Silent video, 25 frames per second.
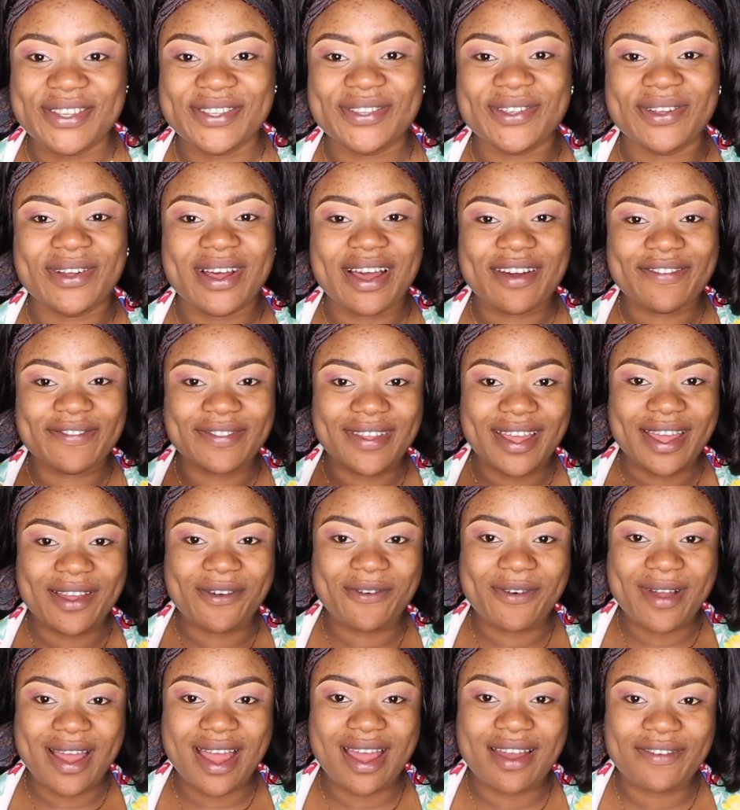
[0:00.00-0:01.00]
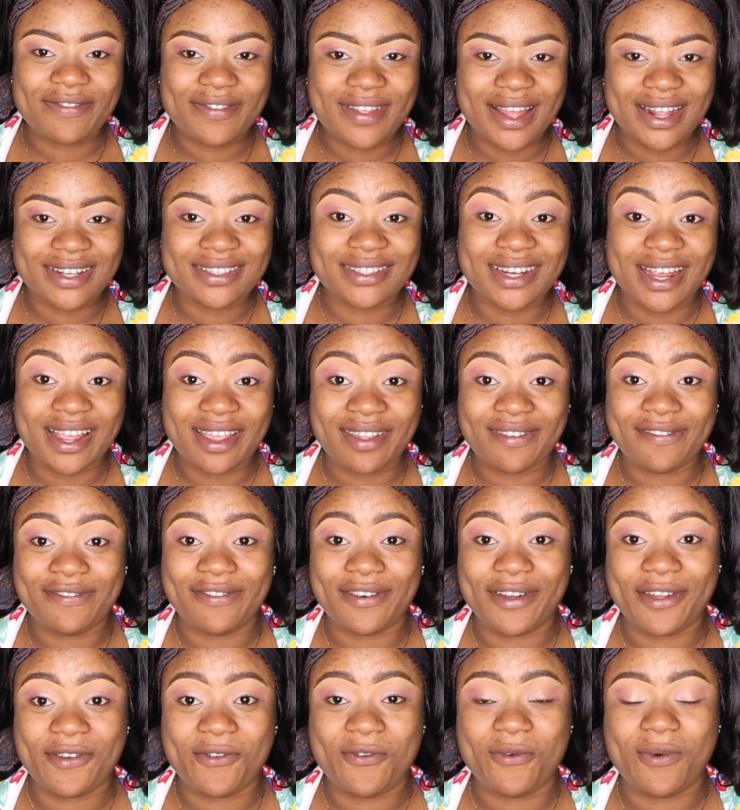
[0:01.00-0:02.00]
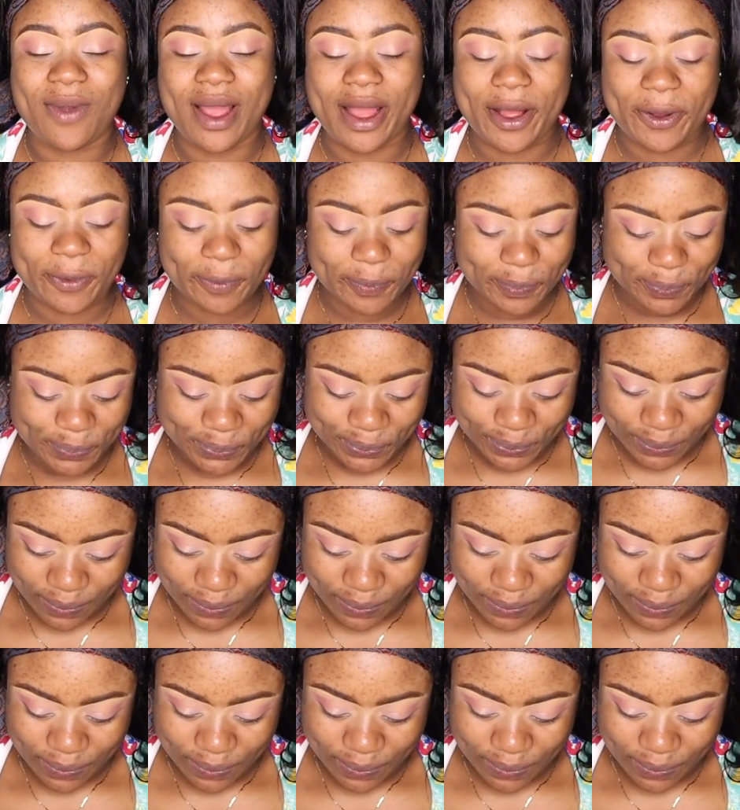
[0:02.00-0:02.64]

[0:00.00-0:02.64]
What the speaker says: So after a while, after dragging for a while,